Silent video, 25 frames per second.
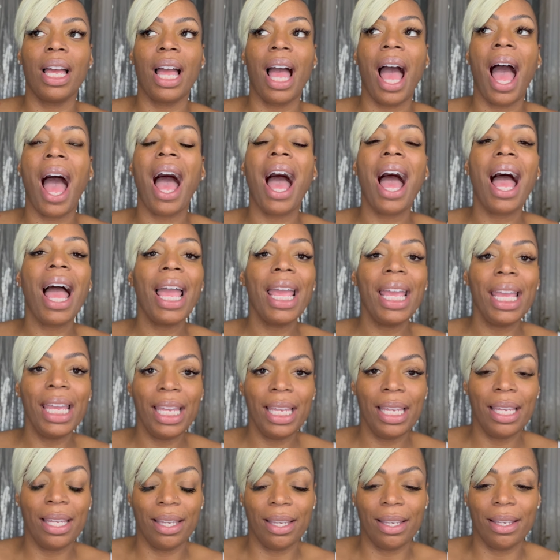I
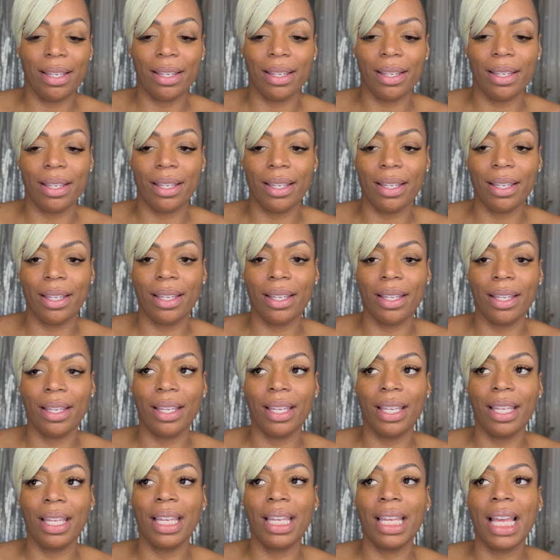
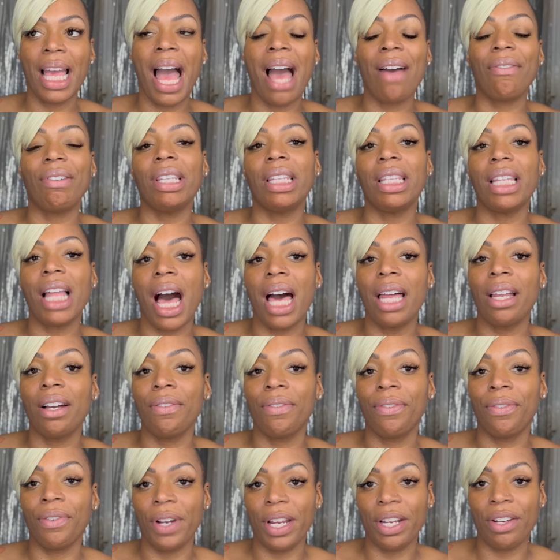have a lot
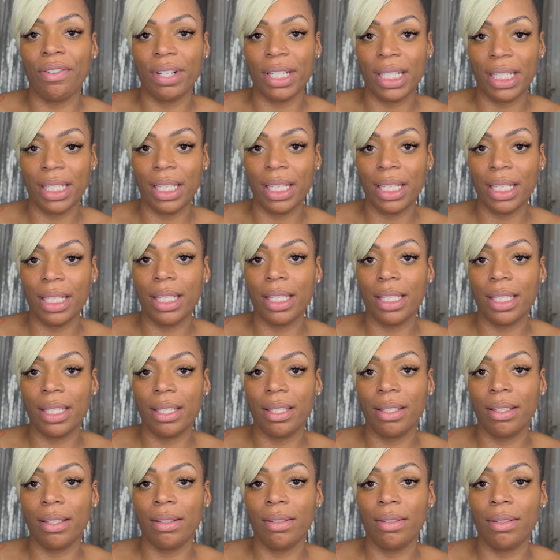of fragrances,
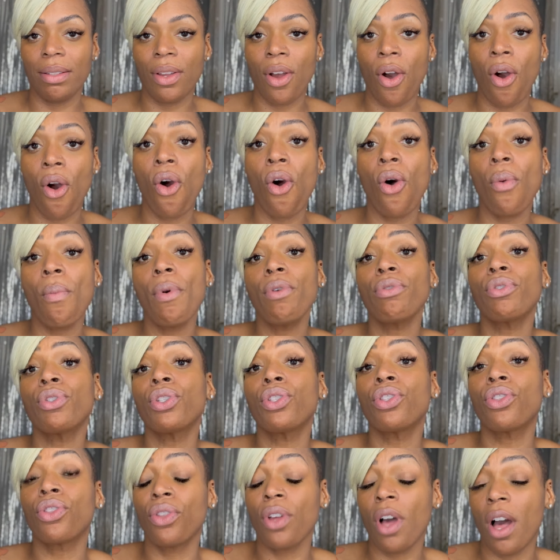almost
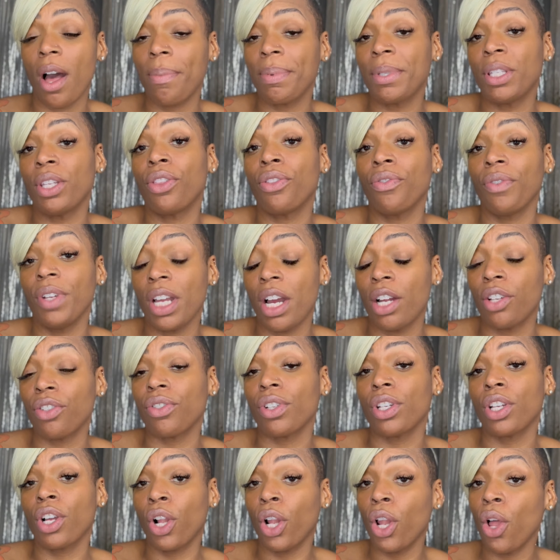up to
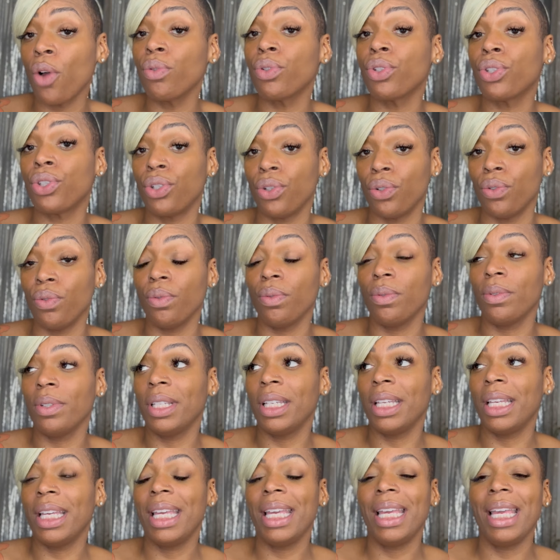300, close to.
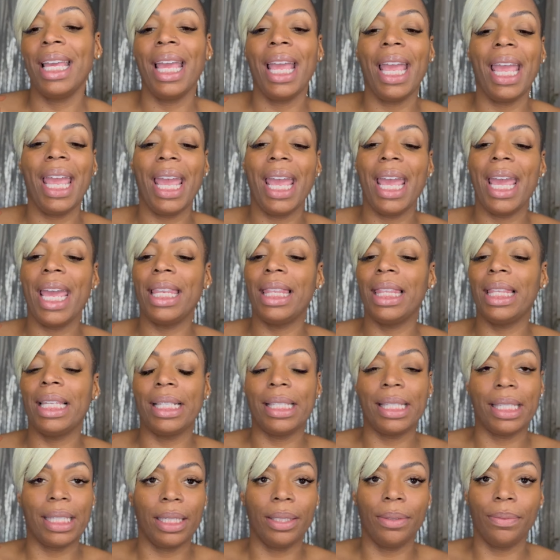And
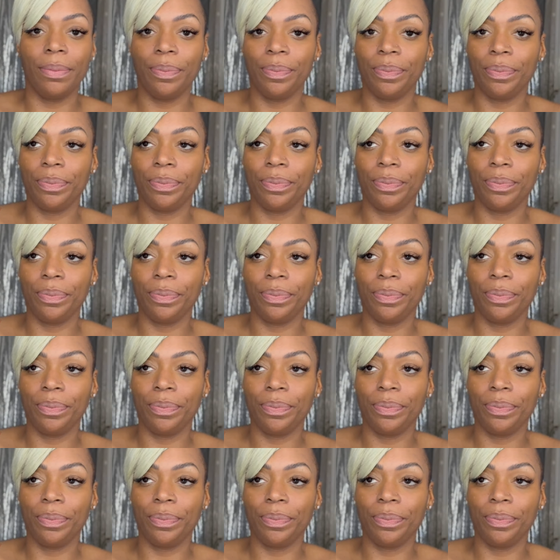listen,